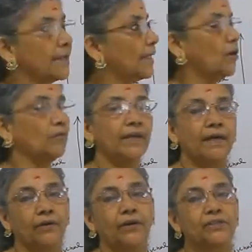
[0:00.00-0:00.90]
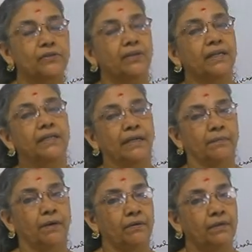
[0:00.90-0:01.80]
Now we are going to learn
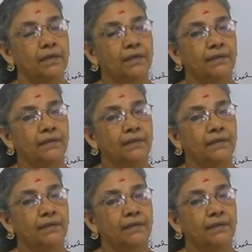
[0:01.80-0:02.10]
about